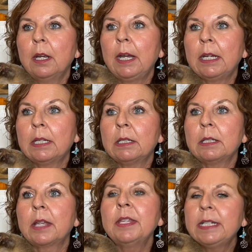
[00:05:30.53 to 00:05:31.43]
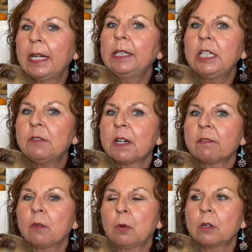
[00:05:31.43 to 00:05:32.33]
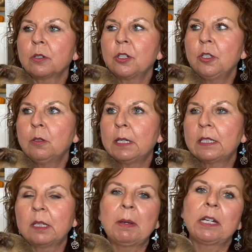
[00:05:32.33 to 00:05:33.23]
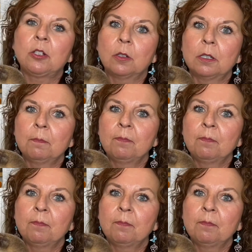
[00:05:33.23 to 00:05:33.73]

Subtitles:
and I think Kenny's favorite part too, is the backyard.